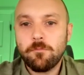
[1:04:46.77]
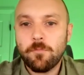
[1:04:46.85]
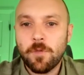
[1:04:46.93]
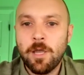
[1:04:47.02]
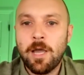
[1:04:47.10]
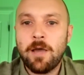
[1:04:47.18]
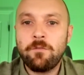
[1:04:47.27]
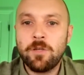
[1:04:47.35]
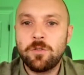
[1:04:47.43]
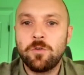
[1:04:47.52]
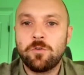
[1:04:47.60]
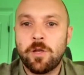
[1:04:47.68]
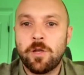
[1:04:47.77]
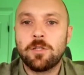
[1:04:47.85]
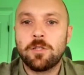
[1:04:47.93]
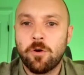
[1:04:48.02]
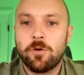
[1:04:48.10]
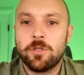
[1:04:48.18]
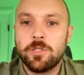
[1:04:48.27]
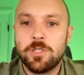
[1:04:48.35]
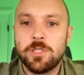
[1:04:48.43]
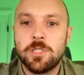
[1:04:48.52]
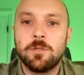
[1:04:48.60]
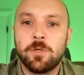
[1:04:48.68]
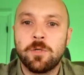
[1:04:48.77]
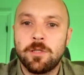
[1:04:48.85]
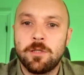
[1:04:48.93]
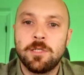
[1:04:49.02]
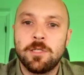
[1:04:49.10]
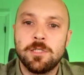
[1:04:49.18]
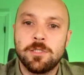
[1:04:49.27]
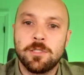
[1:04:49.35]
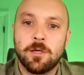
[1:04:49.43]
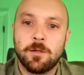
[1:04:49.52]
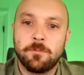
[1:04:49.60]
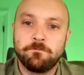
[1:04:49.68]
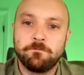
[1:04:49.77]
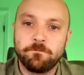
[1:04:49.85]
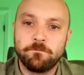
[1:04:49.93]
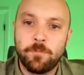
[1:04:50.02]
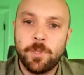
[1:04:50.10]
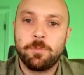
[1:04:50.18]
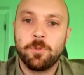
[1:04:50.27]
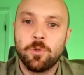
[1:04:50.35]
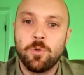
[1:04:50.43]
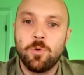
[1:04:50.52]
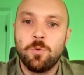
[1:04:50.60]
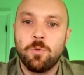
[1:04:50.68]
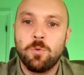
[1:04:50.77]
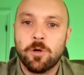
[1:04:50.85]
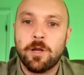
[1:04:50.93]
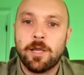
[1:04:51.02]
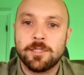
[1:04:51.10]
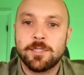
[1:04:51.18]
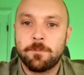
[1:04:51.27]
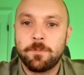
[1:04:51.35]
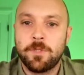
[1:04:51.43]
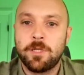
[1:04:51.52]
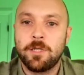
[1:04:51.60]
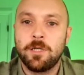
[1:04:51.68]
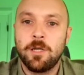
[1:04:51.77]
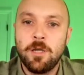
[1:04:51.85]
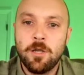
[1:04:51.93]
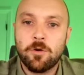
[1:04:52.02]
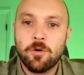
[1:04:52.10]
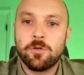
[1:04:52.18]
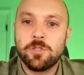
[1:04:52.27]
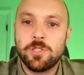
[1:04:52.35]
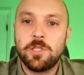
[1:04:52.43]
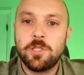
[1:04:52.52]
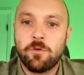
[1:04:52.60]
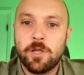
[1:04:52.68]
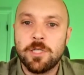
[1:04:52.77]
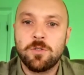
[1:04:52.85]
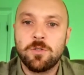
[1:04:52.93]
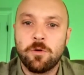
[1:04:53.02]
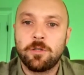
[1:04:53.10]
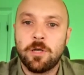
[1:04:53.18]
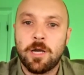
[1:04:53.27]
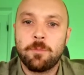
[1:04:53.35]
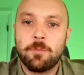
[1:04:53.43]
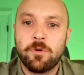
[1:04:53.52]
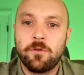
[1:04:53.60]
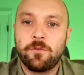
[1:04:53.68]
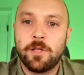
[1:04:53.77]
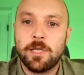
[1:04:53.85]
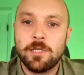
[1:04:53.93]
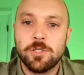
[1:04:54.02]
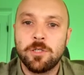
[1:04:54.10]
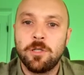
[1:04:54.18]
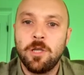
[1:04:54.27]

having to trade currency with these um, people who were accepting currency trades during the hyperinflation,